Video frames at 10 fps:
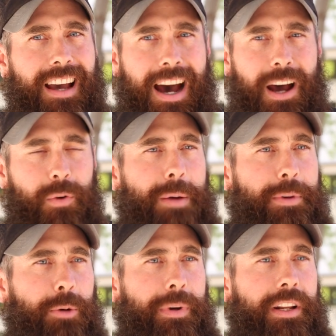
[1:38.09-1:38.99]
How do I
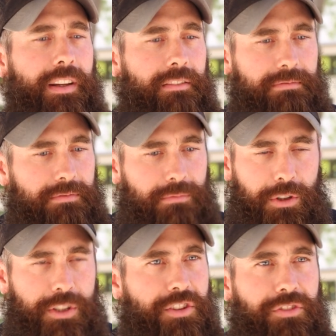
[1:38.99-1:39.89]
be obedient?
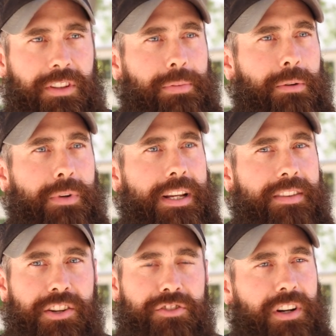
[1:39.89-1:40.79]
Well, you just simply
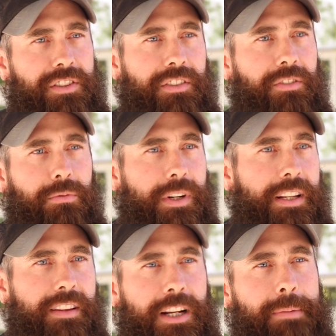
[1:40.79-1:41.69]
read the instructions,
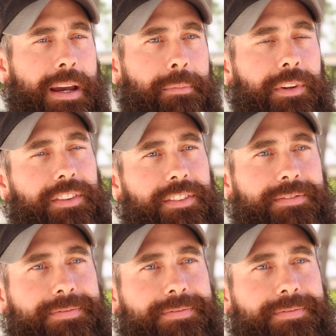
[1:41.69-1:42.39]
read the commandments.